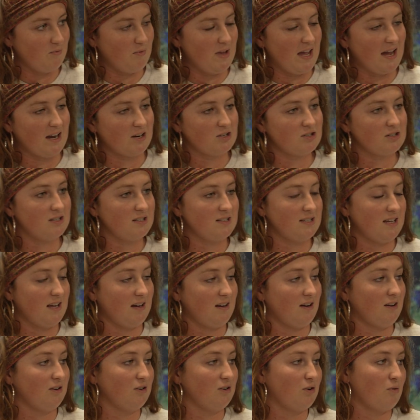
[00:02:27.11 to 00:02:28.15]
We actually
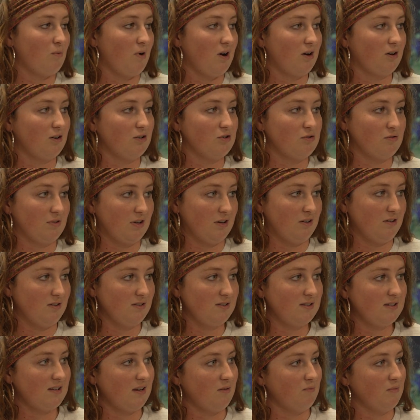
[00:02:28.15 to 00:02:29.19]
take underwater
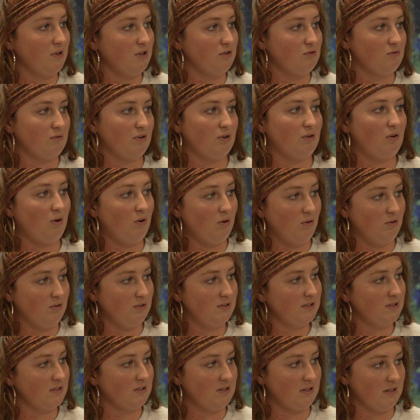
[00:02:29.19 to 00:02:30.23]
drills and we drill holes
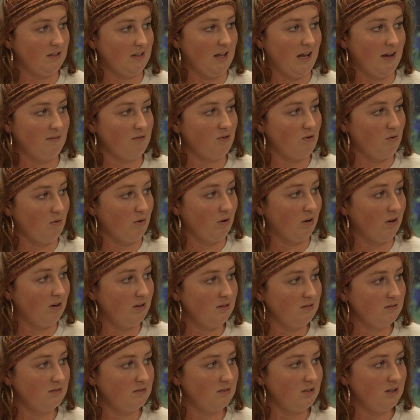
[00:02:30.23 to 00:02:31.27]
into the live
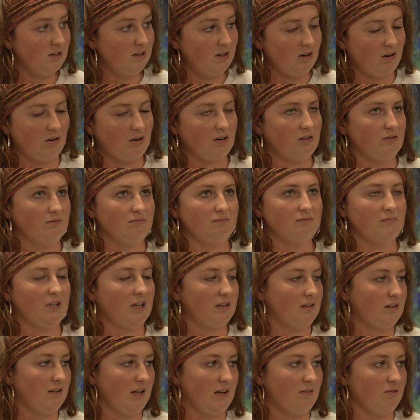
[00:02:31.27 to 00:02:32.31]
coral, or not
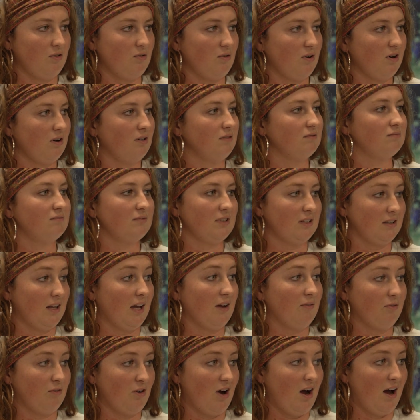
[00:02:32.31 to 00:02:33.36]
the live coral, the
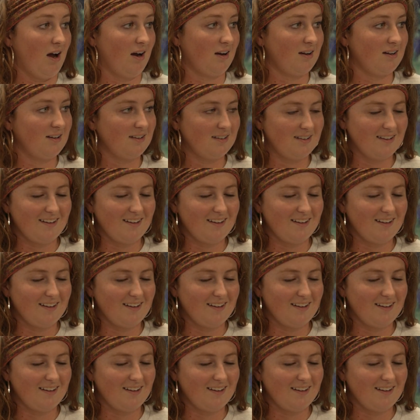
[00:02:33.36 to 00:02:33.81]
live rock.